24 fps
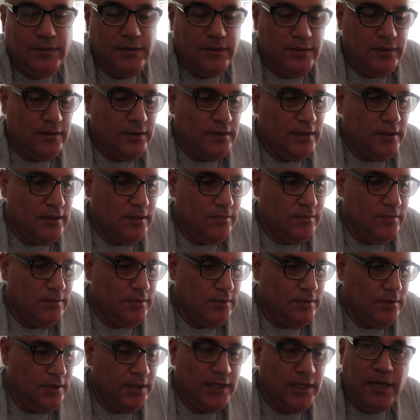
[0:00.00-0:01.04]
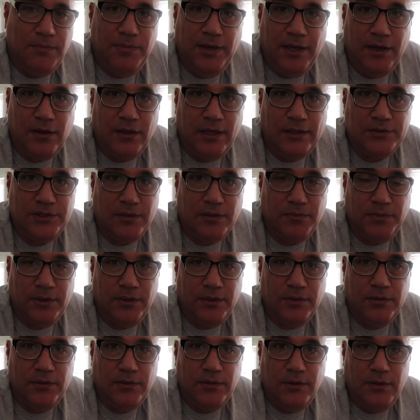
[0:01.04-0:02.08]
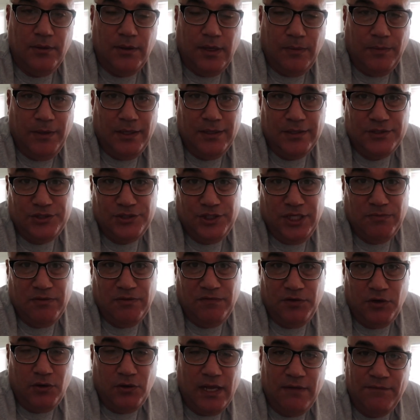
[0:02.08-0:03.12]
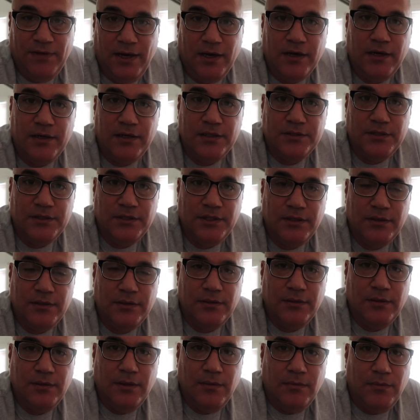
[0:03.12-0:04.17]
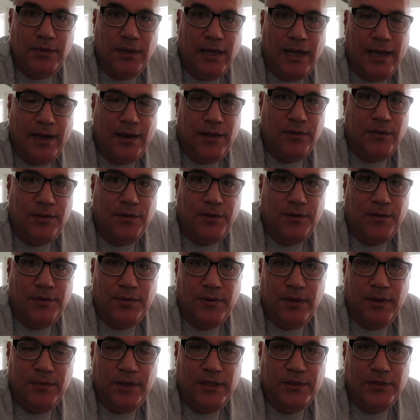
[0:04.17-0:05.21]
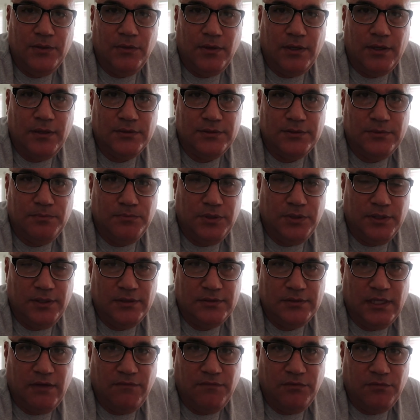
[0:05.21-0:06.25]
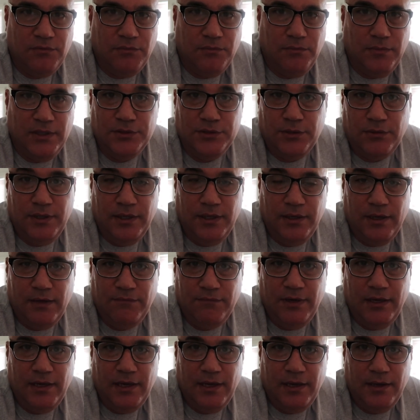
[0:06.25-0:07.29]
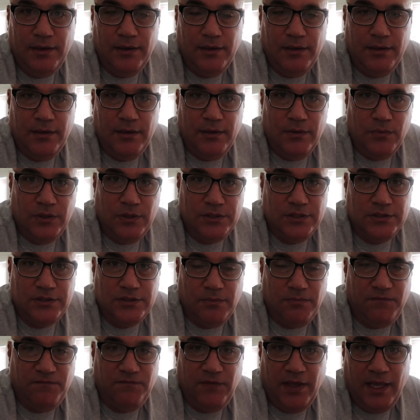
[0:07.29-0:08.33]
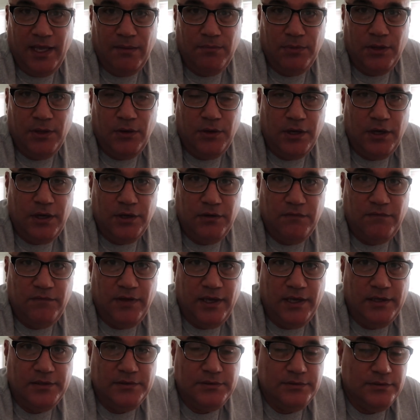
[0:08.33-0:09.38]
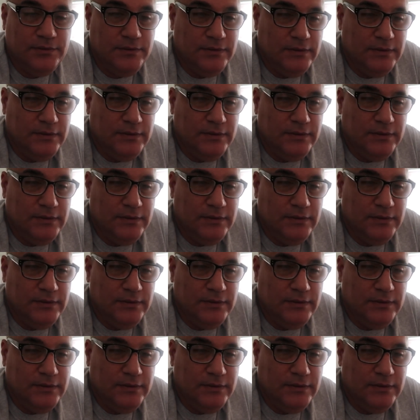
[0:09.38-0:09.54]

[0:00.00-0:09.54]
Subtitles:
You gotta pay your electric bill. I mean, it's cheap if you don't have air conditioning, but I don't know. I mean, do you want to put yourself through misery every day with just a fan blowing on your face?